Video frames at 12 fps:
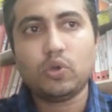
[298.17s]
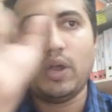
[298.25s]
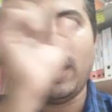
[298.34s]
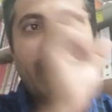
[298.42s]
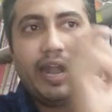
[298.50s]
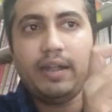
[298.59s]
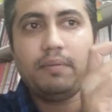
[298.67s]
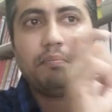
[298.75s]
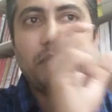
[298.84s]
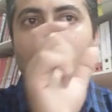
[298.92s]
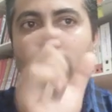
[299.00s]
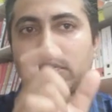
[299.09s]
So head
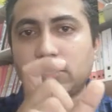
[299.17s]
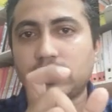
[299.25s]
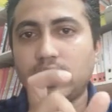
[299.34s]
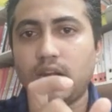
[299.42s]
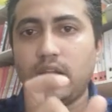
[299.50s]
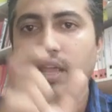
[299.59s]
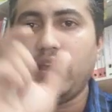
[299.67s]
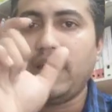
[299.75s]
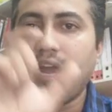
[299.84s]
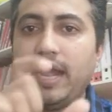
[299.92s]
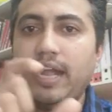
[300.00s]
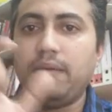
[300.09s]
master,
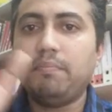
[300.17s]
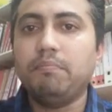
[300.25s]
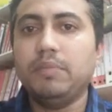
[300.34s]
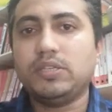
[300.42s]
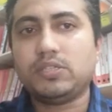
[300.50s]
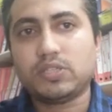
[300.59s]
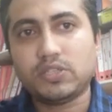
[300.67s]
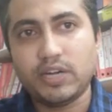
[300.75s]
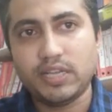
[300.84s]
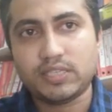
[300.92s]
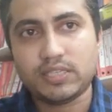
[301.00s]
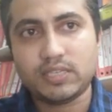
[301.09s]
head
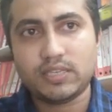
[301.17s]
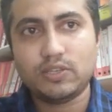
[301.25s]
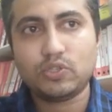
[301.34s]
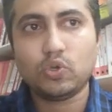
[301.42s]
mistress.